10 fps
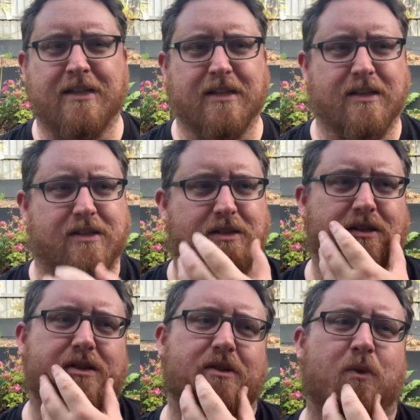It's
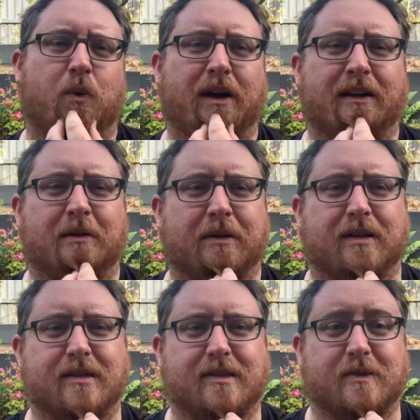weird
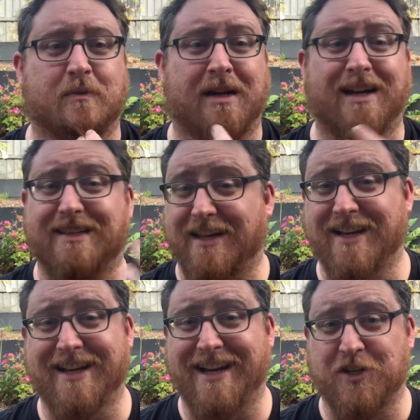because my
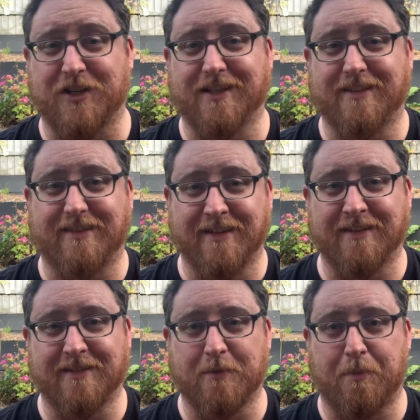anxiety actually didn't